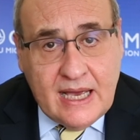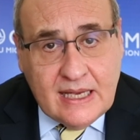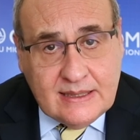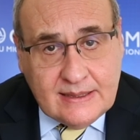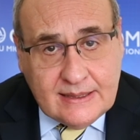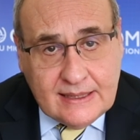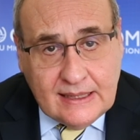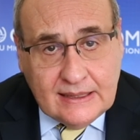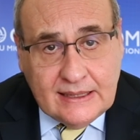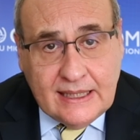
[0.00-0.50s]

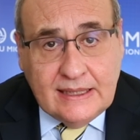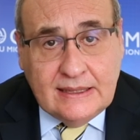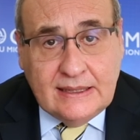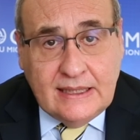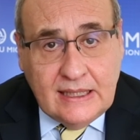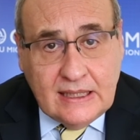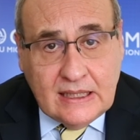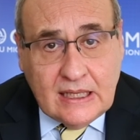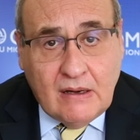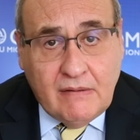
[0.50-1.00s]

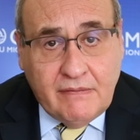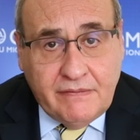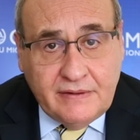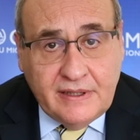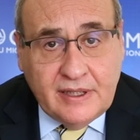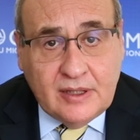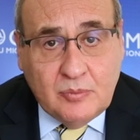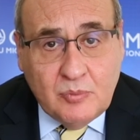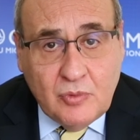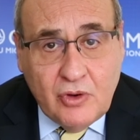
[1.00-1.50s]
escalating
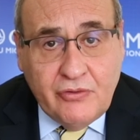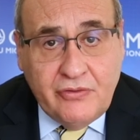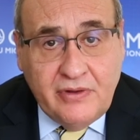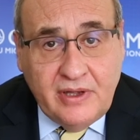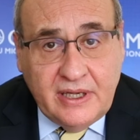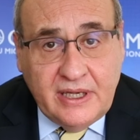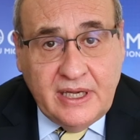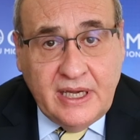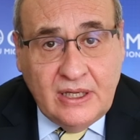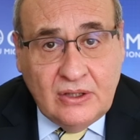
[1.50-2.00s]
conflict
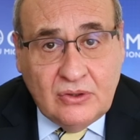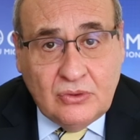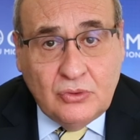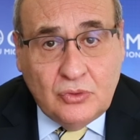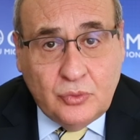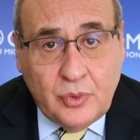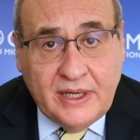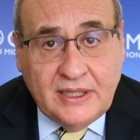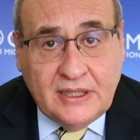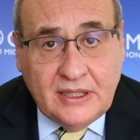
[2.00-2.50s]
moving into
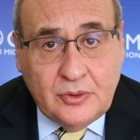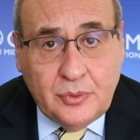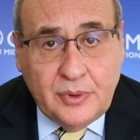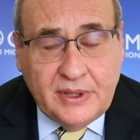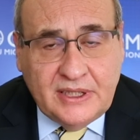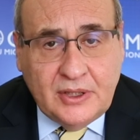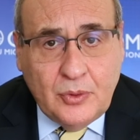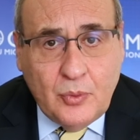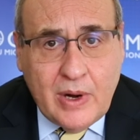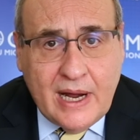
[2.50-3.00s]

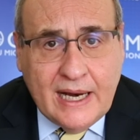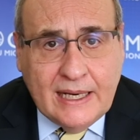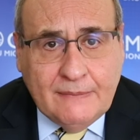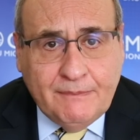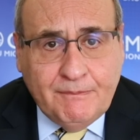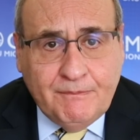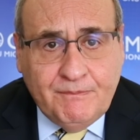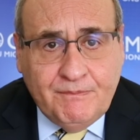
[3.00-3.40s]
2021.